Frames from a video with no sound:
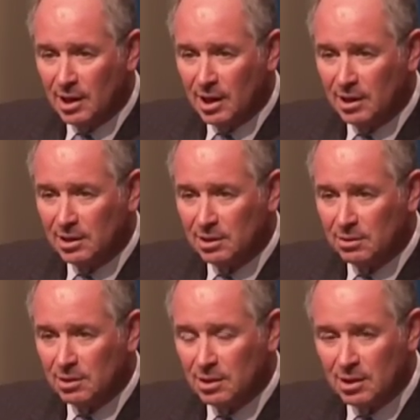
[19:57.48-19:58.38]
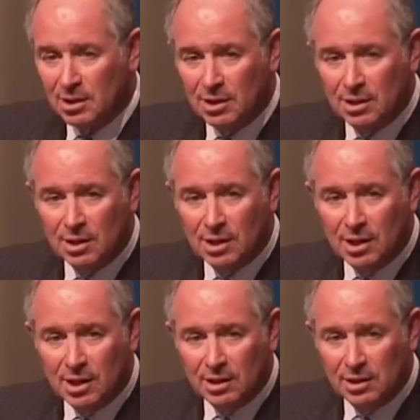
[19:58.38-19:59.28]
And
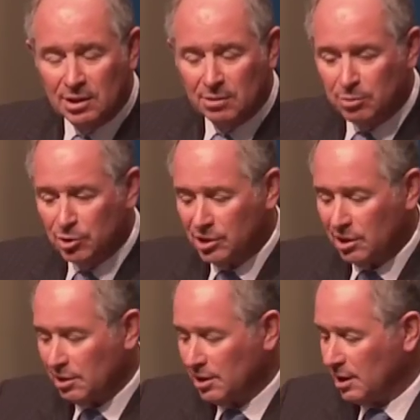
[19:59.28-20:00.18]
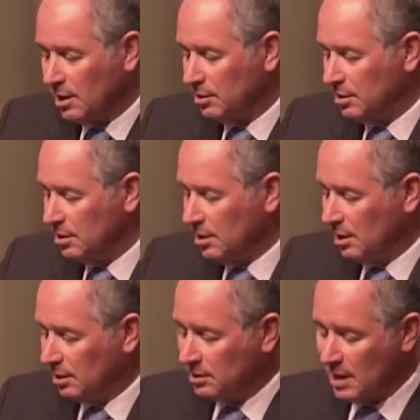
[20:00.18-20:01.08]
uh, in the Bush era, they cut
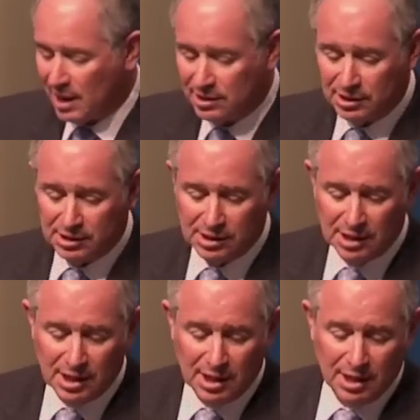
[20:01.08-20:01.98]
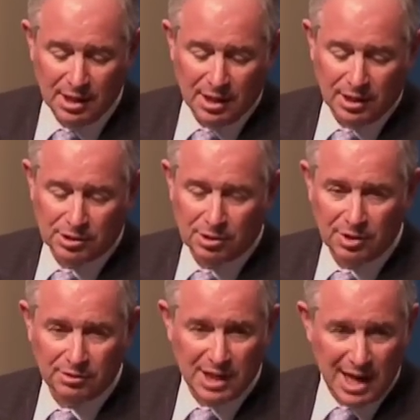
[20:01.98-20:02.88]
uh, taxes. Uh, so
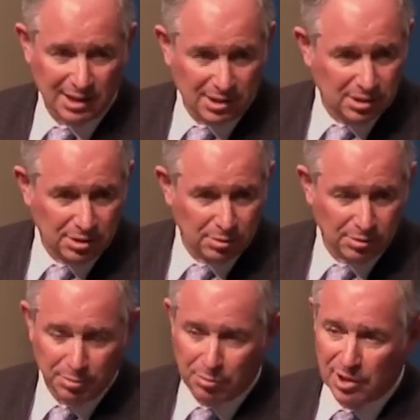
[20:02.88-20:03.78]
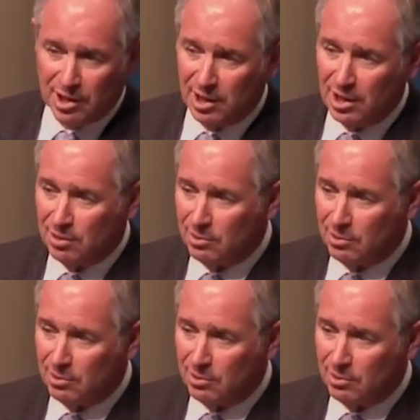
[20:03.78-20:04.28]
now taxes are only bringing in